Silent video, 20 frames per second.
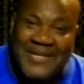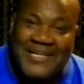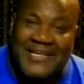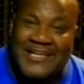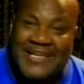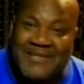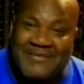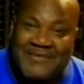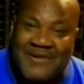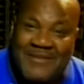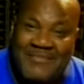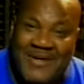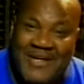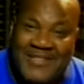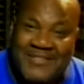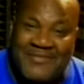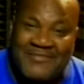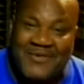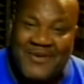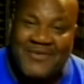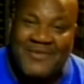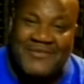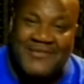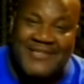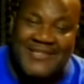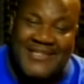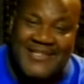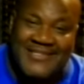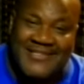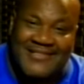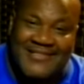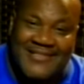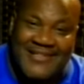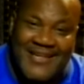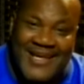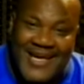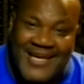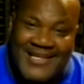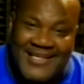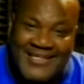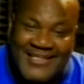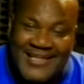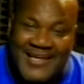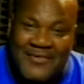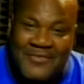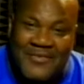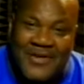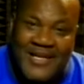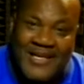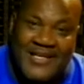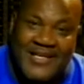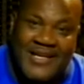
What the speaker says: That's why my throat is acting that way.